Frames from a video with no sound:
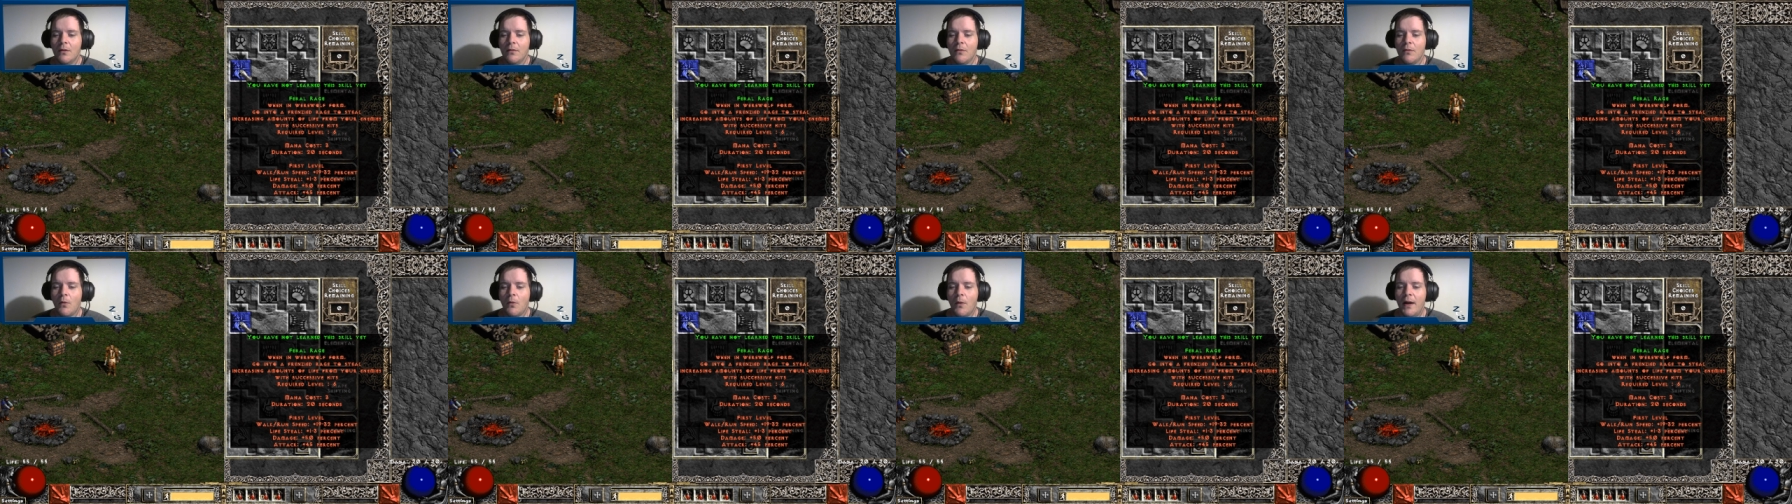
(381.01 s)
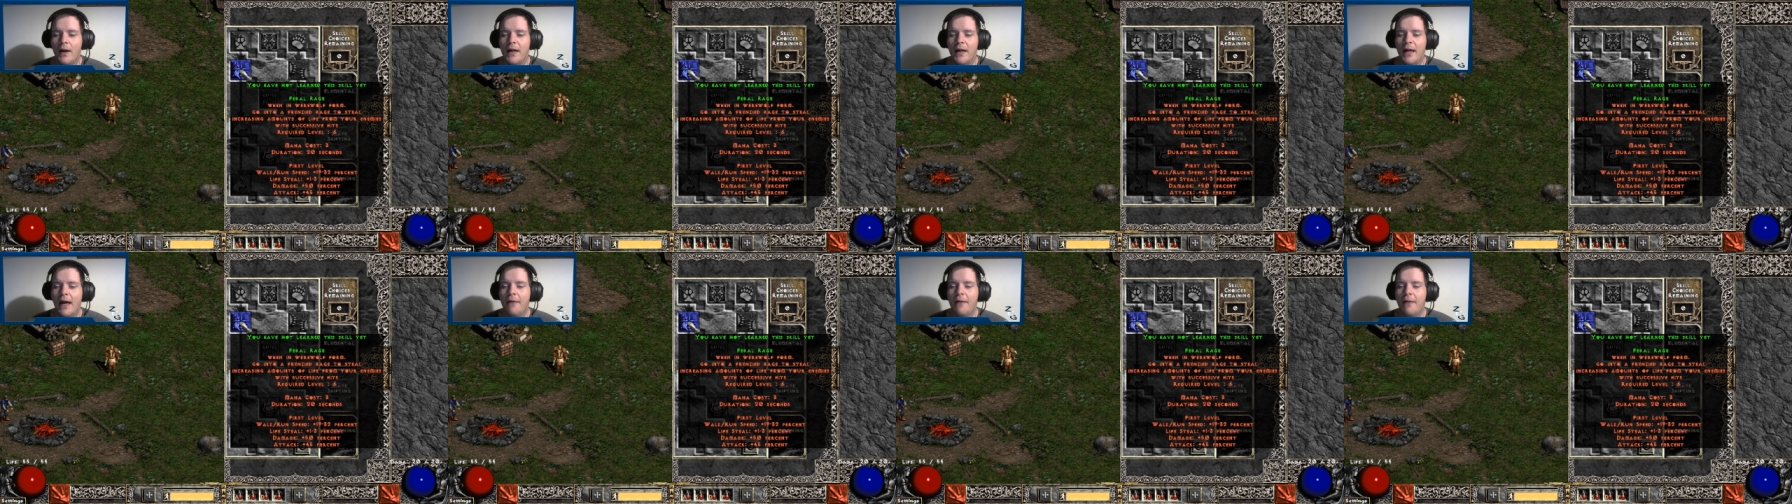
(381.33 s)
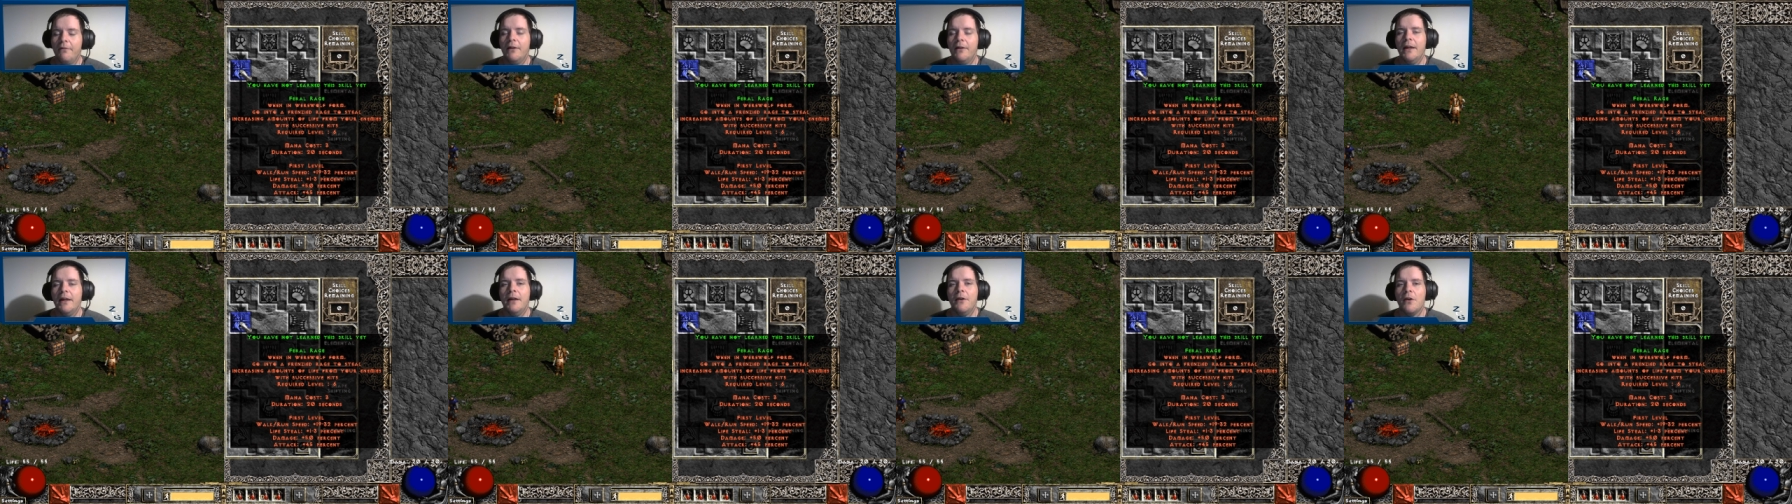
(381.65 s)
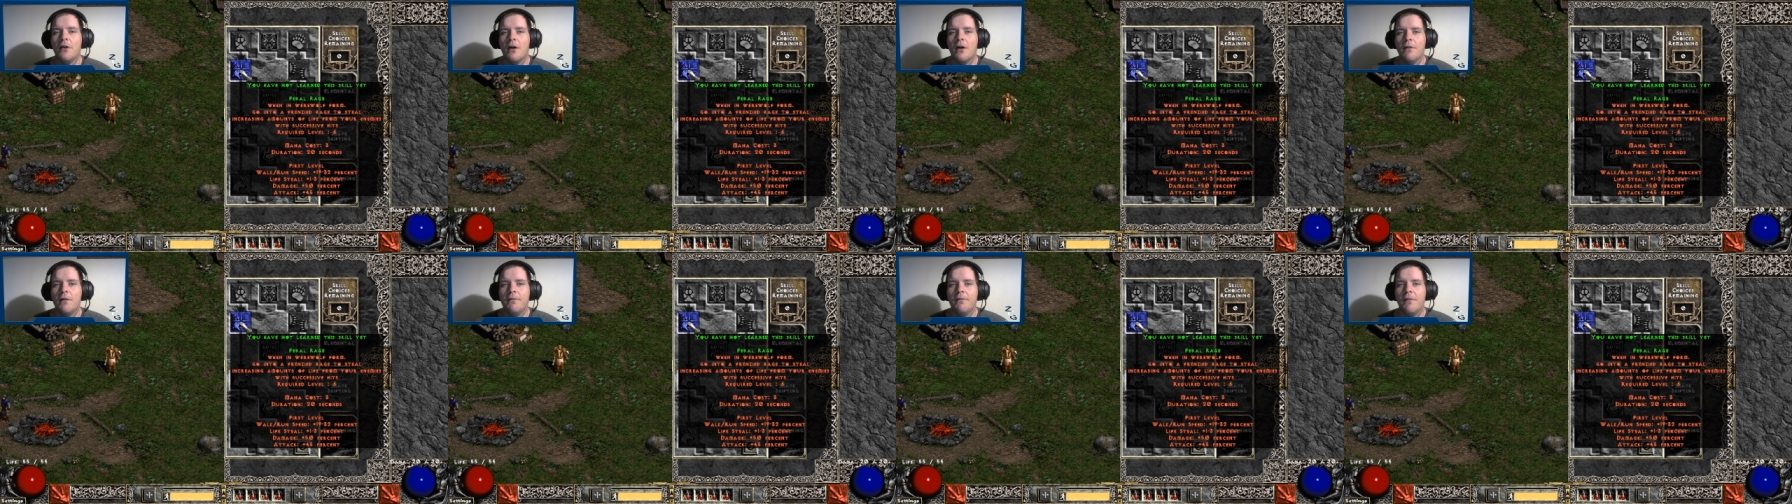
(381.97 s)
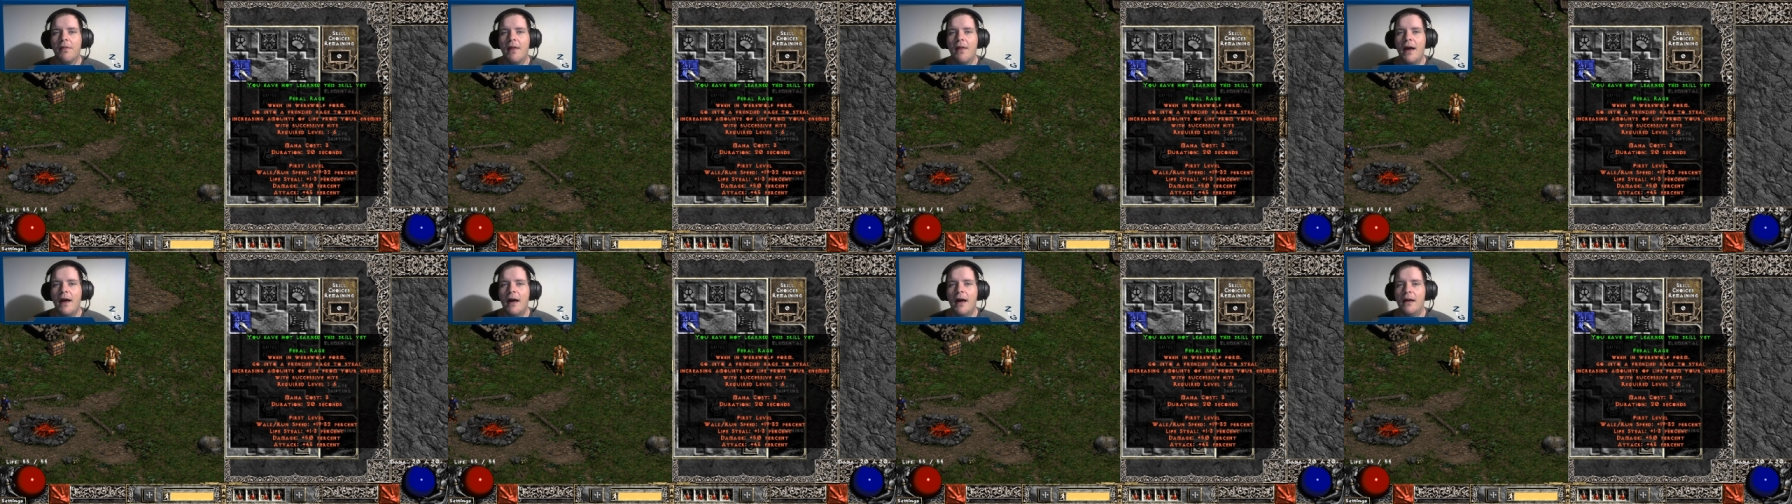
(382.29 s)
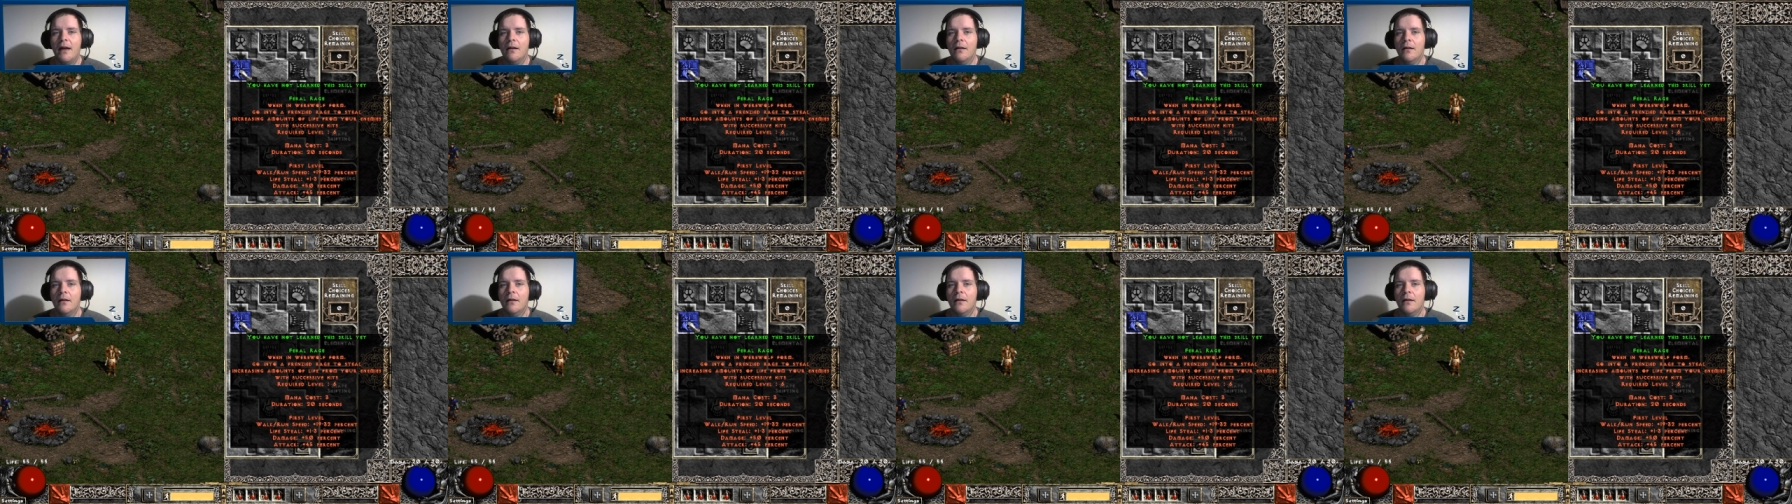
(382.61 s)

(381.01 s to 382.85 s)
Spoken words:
quite heavily nerfed that,